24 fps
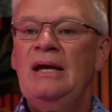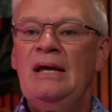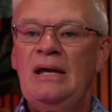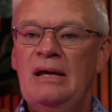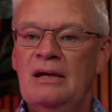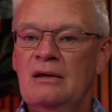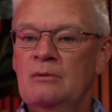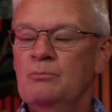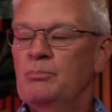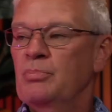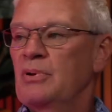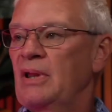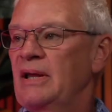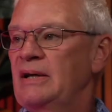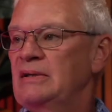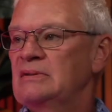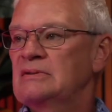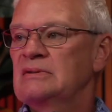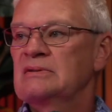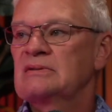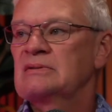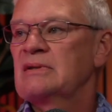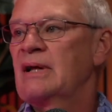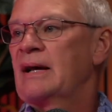in
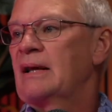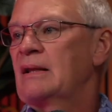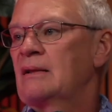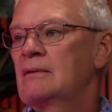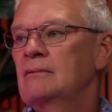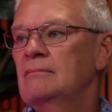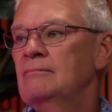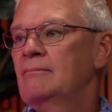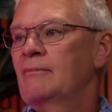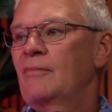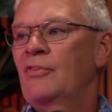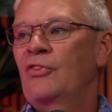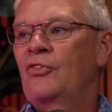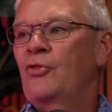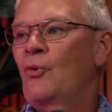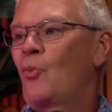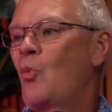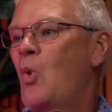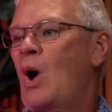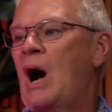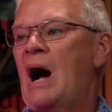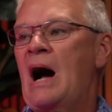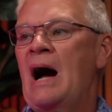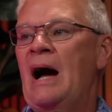places like the
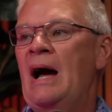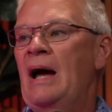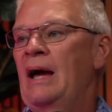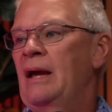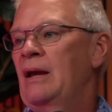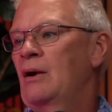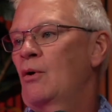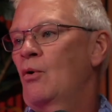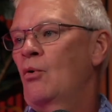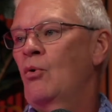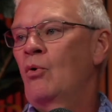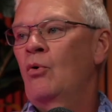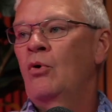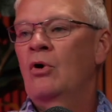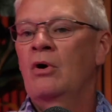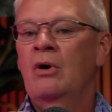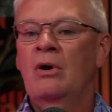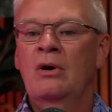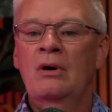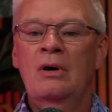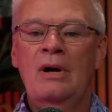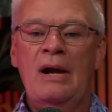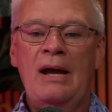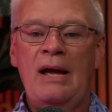Y
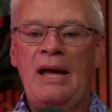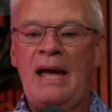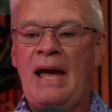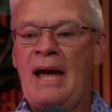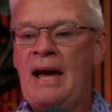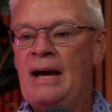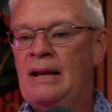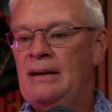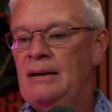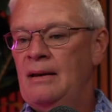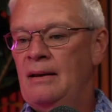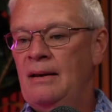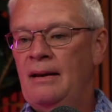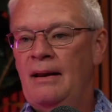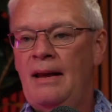or at